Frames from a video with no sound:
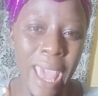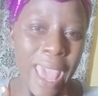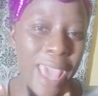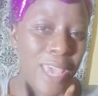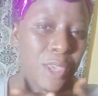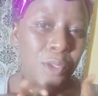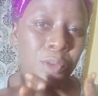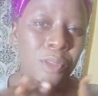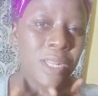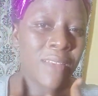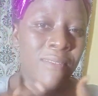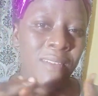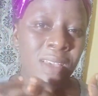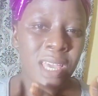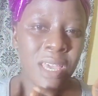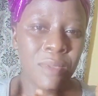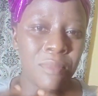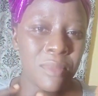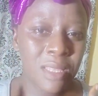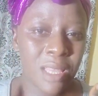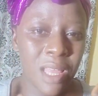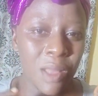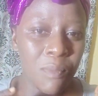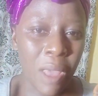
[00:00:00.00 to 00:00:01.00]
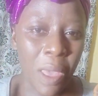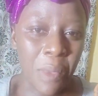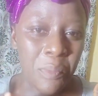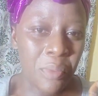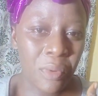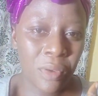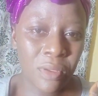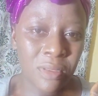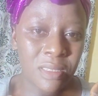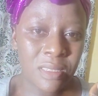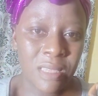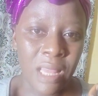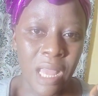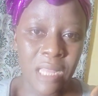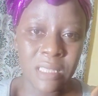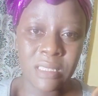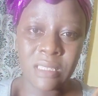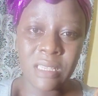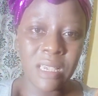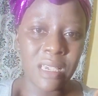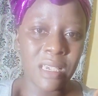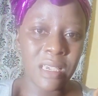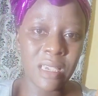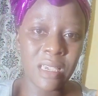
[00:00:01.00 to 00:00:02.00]
You will never hear me tell my boss
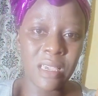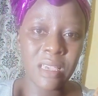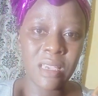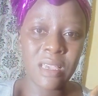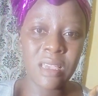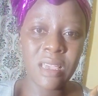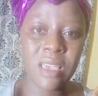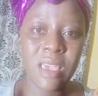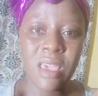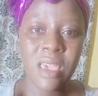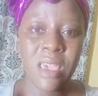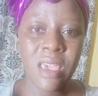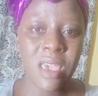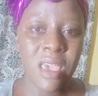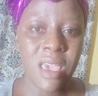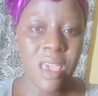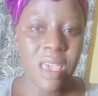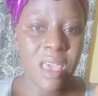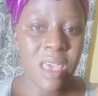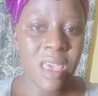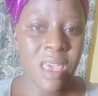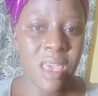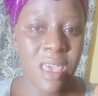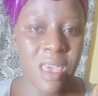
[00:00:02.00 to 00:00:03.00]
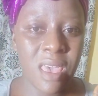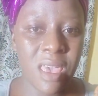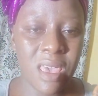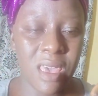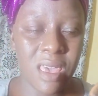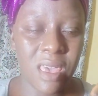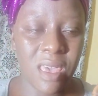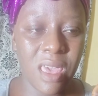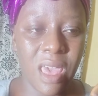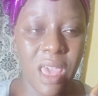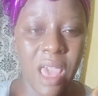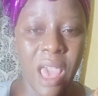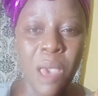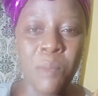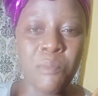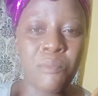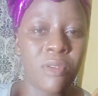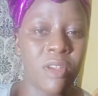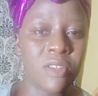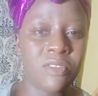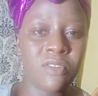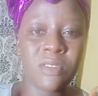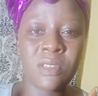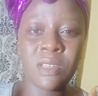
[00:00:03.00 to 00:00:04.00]
that I'm
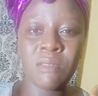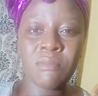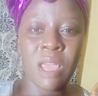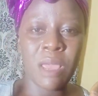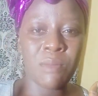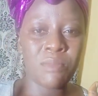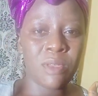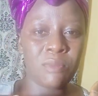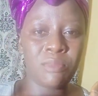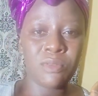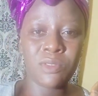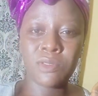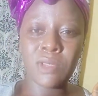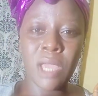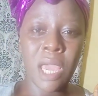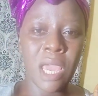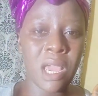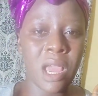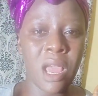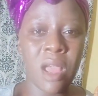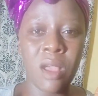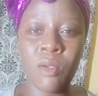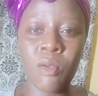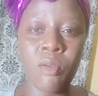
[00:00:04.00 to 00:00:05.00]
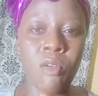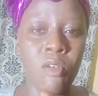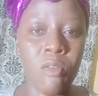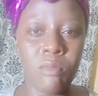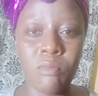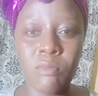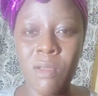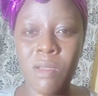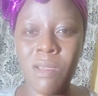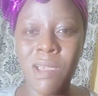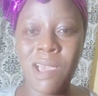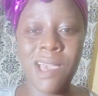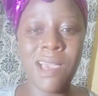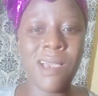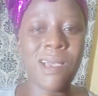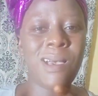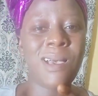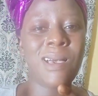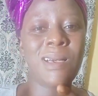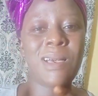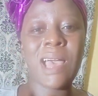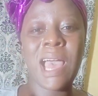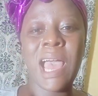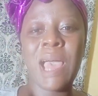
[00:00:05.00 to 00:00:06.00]
breastfeeding my baby so I can't come.
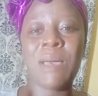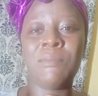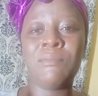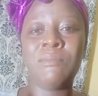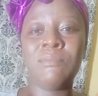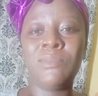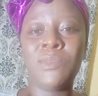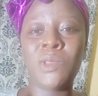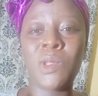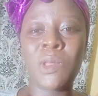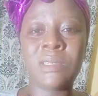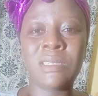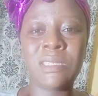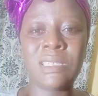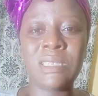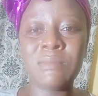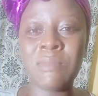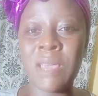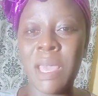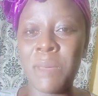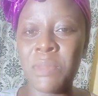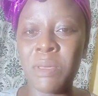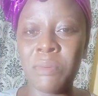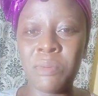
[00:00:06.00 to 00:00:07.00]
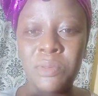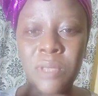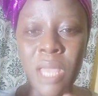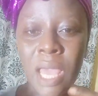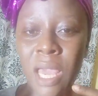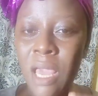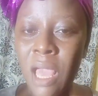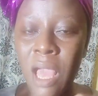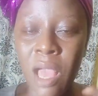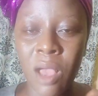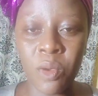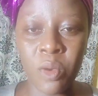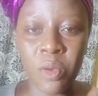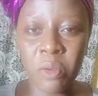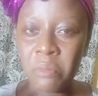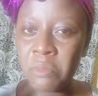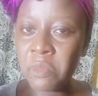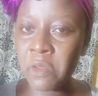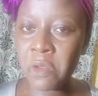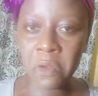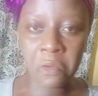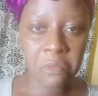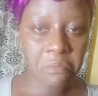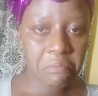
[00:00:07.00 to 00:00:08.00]
I'm nursing my baby so I can't come.
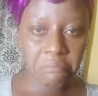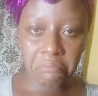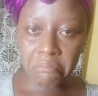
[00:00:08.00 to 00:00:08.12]
No.